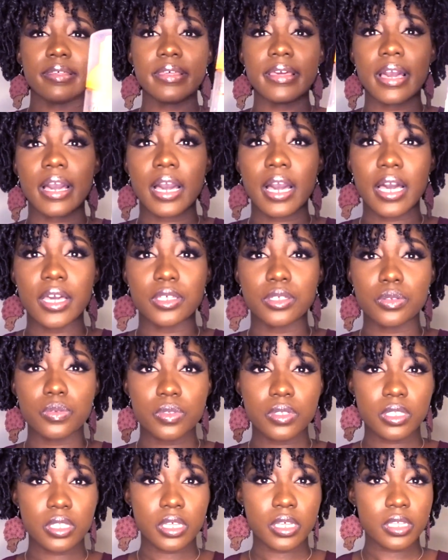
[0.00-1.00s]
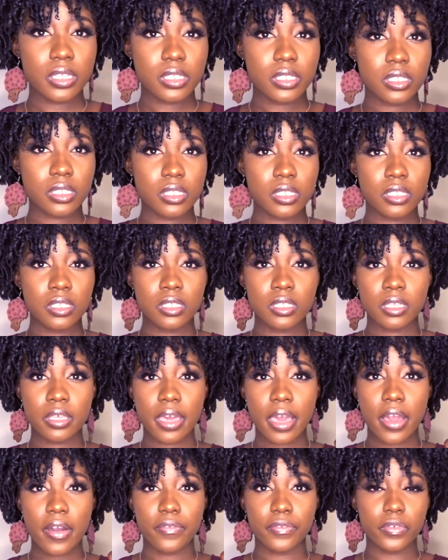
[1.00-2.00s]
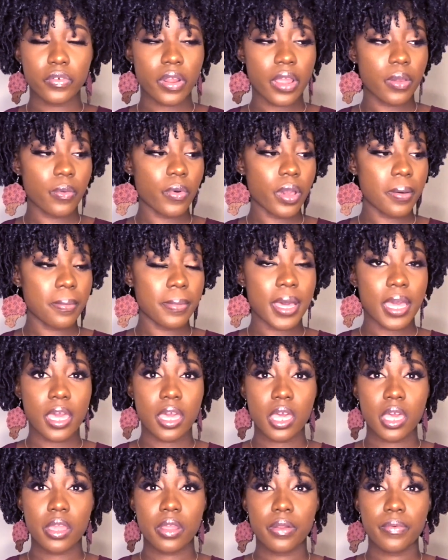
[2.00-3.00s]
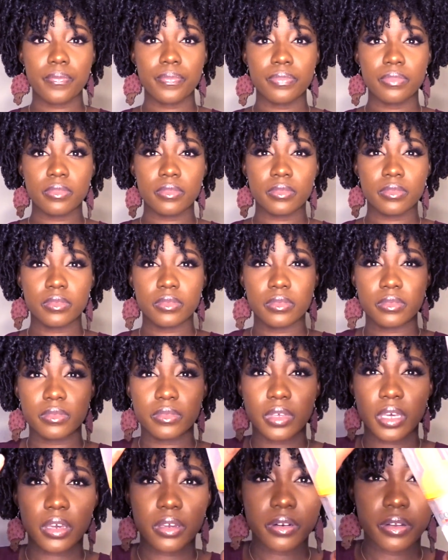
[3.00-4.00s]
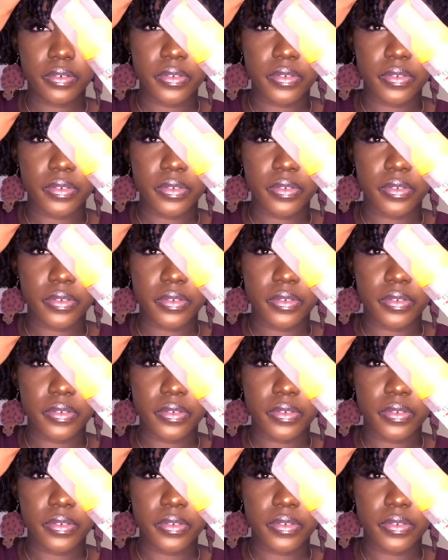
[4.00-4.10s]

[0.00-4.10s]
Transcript: Yeah, I use this after I wet my hair. I don't